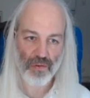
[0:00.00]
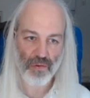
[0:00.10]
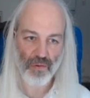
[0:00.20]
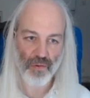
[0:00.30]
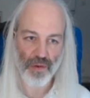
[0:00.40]

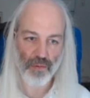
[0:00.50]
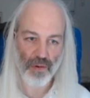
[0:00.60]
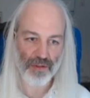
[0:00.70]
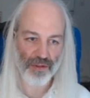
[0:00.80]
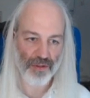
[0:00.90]
we
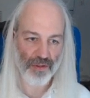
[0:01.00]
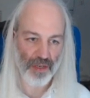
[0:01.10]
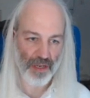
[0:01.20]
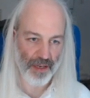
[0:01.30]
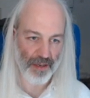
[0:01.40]
want
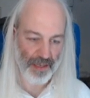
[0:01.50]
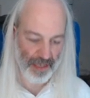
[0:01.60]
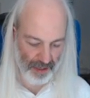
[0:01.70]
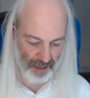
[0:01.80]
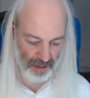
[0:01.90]
a
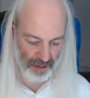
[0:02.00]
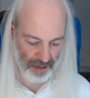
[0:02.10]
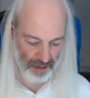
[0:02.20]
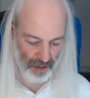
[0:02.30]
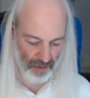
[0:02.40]

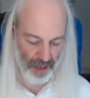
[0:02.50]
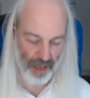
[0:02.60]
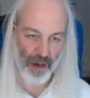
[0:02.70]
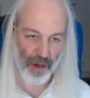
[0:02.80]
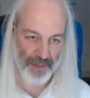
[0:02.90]
decent looking
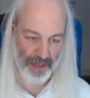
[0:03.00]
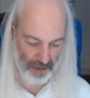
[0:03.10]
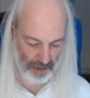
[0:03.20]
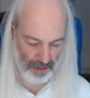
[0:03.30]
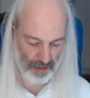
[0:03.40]

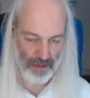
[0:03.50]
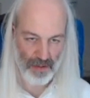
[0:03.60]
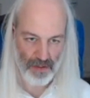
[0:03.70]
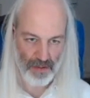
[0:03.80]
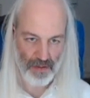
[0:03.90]
cockpit.
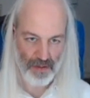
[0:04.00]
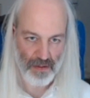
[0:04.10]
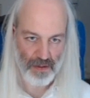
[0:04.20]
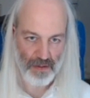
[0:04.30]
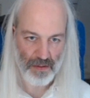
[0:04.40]

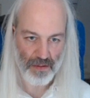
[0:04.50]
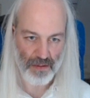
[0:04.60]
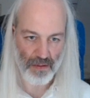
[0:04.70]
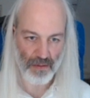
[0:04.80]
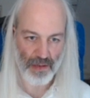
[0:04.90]

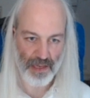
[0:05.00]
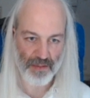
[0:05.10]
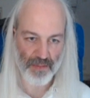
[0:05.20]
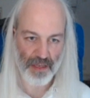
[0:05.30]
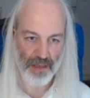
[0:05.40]
So let
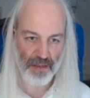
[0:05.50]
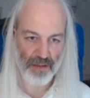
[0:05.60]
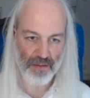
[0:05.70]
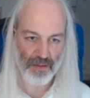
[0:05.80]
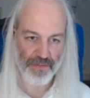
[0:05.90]
me
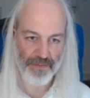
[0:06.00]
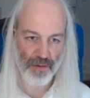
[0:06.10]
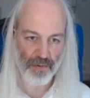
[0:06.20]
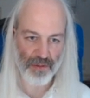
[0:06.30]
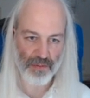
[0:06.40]

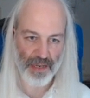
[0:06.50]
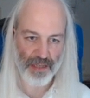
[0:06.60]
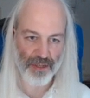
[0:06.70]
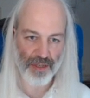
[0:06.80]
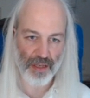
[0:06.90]
focus by
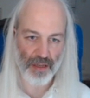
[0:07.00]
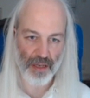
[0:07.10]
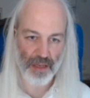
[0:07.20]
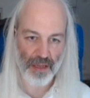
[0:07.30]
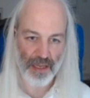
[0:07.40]
G
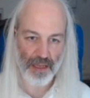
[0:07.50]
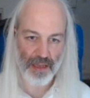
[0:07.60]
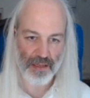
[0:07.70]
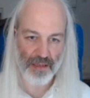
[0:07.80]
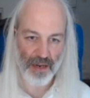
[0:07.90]
in
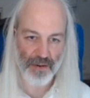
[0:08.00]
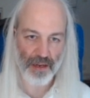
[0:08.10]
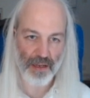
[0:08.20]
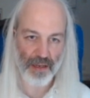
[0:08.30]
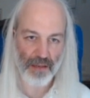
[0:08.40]
this area
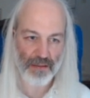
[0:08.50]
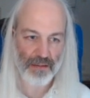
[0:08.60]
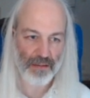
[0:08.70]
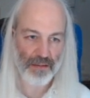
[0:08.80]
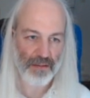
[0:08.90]
here.
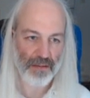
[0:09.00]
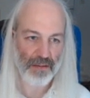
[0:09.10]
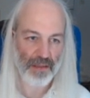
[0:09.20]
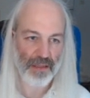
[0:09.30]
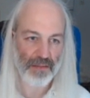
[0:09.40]

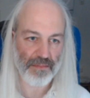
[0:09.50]
Okay,